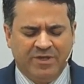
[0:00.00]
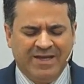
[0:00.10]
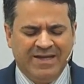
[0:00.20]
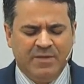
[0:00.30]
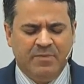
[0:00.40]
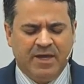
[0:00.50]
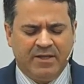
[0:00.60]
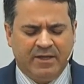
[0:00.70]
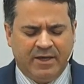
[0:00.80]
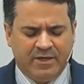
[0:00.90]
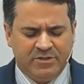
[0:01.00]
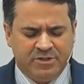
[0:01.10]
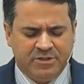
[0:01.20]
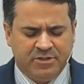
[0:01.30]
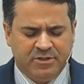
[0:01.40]
in which your
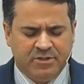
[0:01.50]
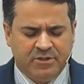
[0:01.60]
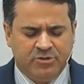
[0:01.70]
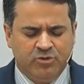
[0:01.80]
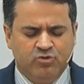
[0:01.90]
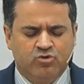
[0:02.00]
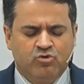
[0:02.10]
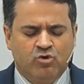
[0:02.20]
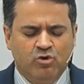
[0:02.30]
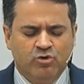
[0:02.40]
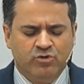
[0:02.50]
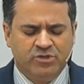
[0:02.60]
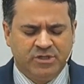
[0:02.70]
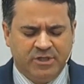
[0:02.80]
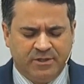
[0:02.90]
spirit has freedom
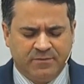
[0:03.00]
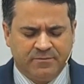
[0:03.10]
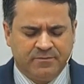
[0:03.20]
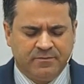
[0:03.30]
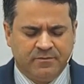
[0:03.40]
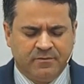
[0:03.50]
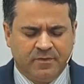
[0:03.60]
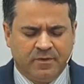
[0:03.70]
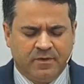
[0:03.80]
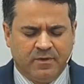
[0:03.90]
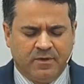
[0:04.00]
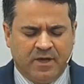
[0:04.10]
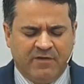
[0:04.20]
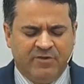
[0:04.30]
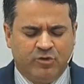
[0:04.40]
of conduct
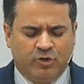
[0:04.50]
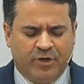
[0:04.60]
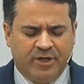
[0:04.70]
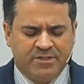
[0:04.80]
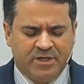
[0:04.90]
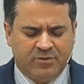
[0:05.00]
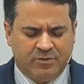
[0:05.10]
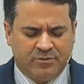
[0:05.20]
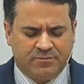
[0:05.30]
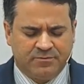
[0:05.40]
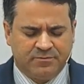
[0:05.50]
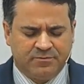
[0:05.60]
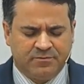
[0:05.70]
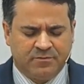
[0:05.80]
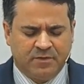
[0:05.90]
us the victory, God.